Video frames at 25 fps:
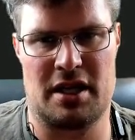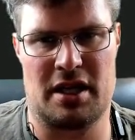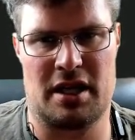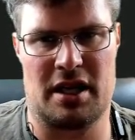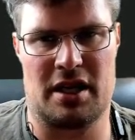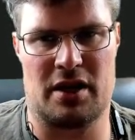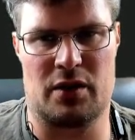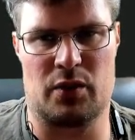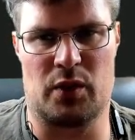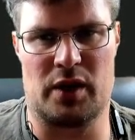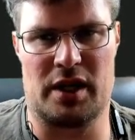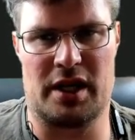
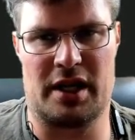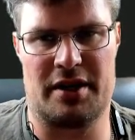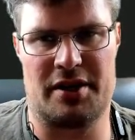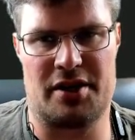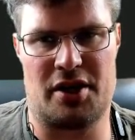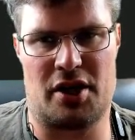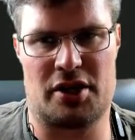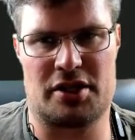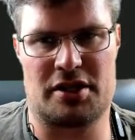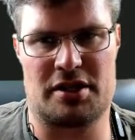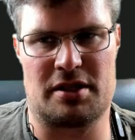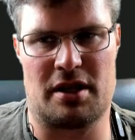it will
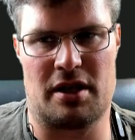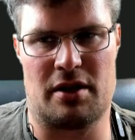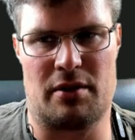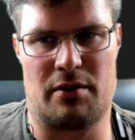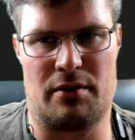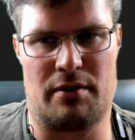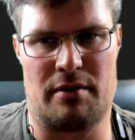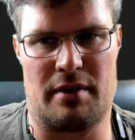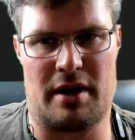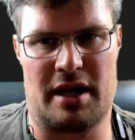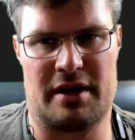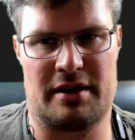not
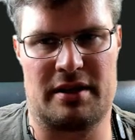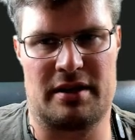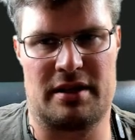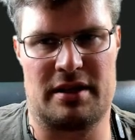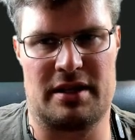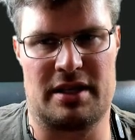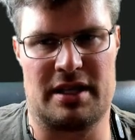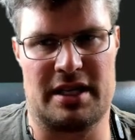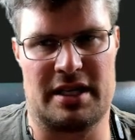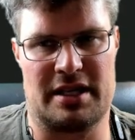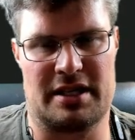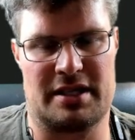
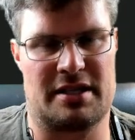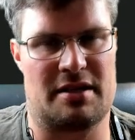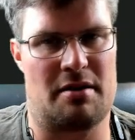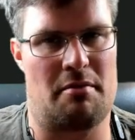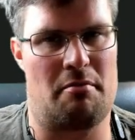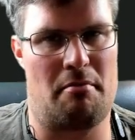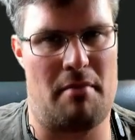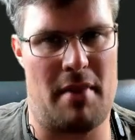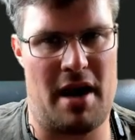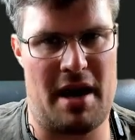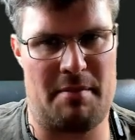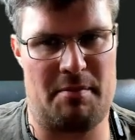run this
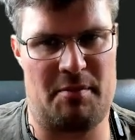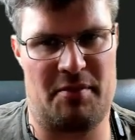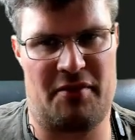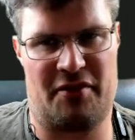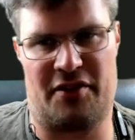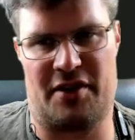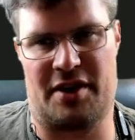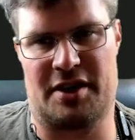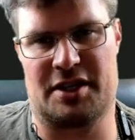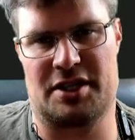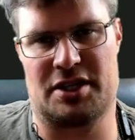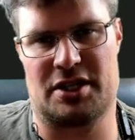map
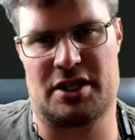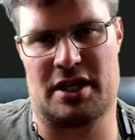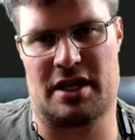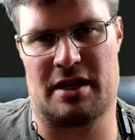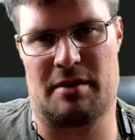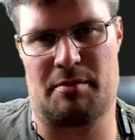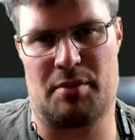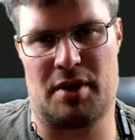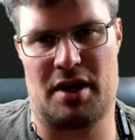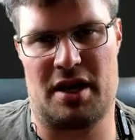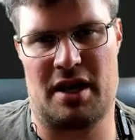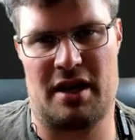function
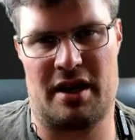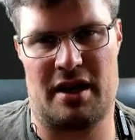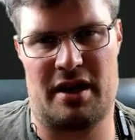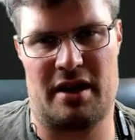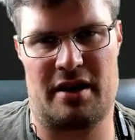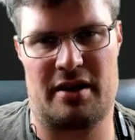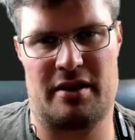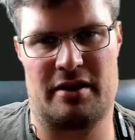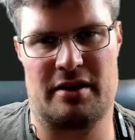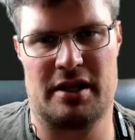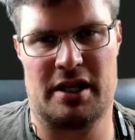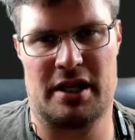up
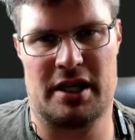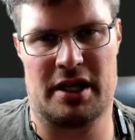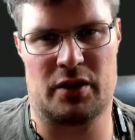here,